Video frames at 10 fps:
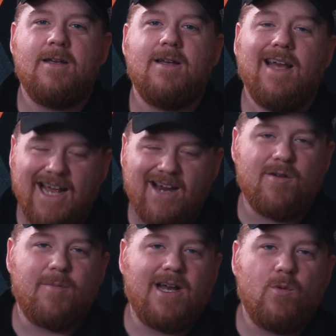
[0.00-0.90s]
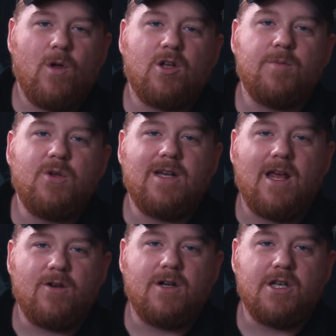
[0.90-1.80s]
Hey everybody, welcome to
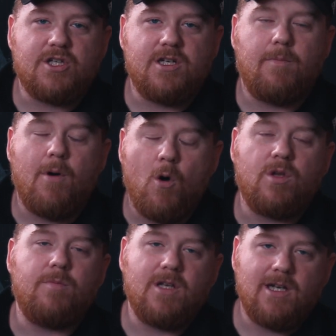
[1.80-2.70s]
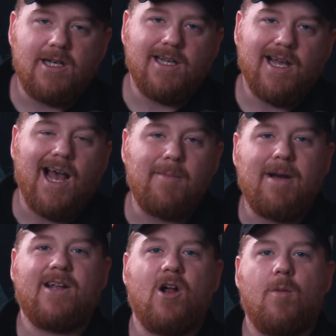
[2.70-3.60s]
another edition of PoCommunity. I'm
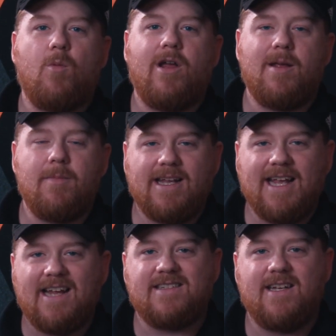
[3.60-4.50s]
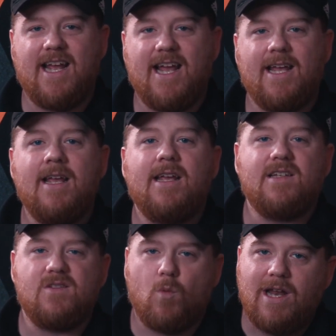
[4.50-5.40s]
Mike Arboit, and my guest today
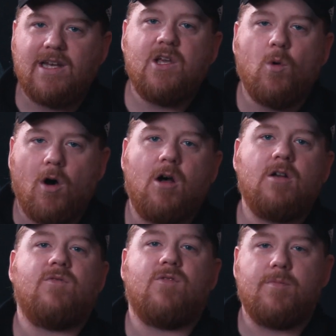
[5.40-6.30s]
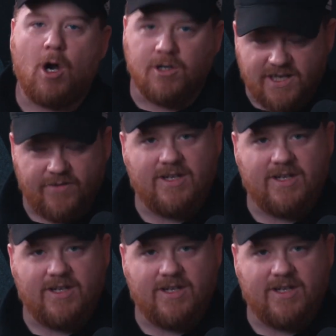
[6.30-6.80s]
is Wendy Huang from the Artivity